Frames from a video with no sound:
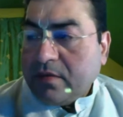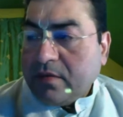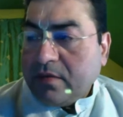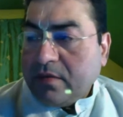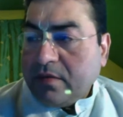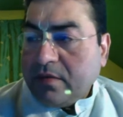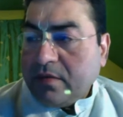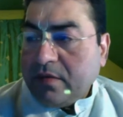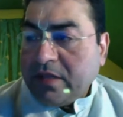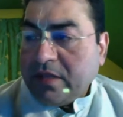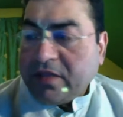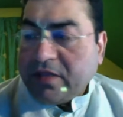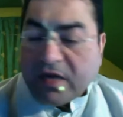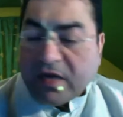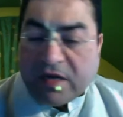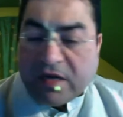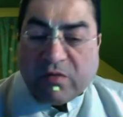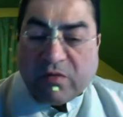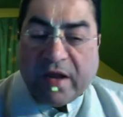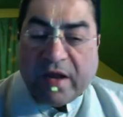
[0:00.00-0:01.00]
the
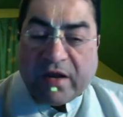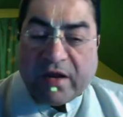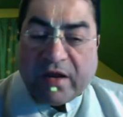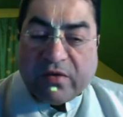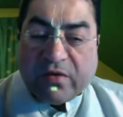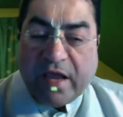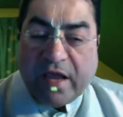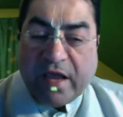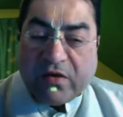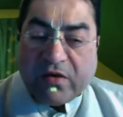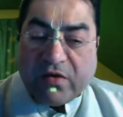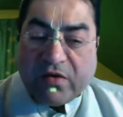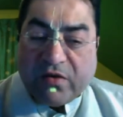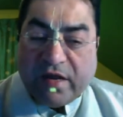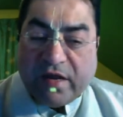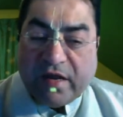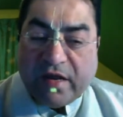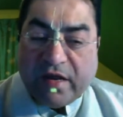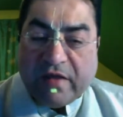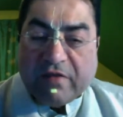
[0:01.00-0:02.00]
third
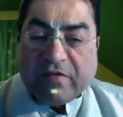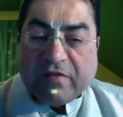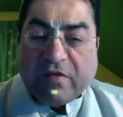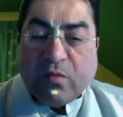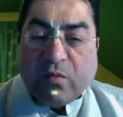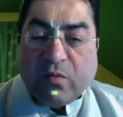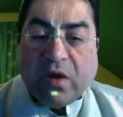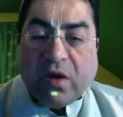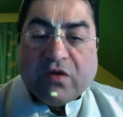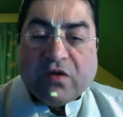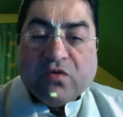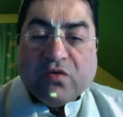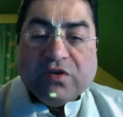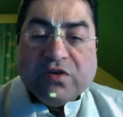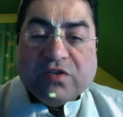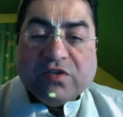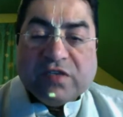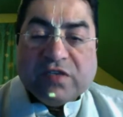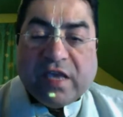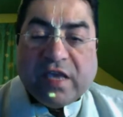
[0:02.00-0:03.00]
category is the one who is
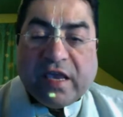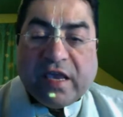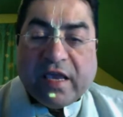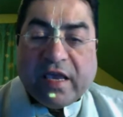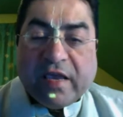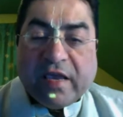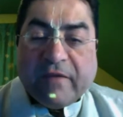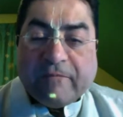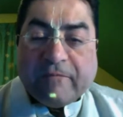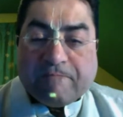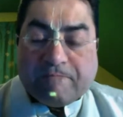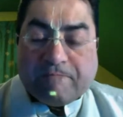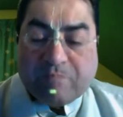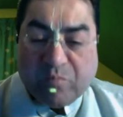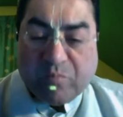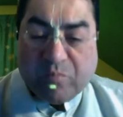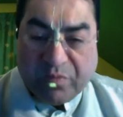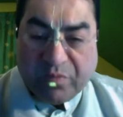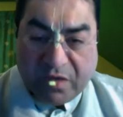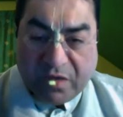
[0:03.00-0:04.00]
seeking
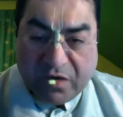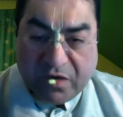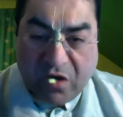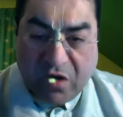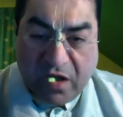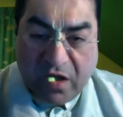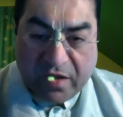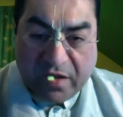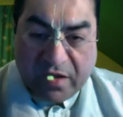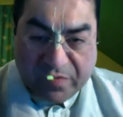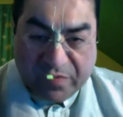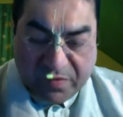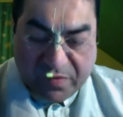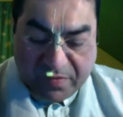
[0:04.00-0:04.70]
knowledge.